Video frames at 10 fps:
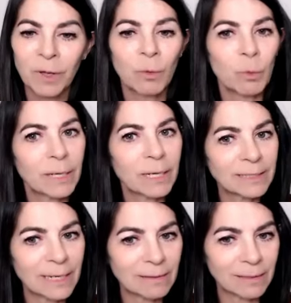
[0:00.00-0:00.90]
We were kicked
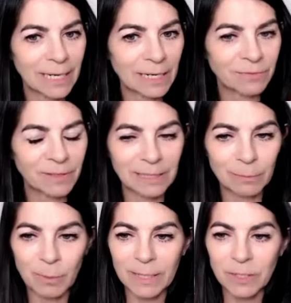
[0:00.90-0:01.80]
out of the cafe that
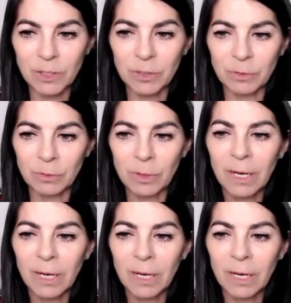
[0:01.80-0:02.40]
we went to,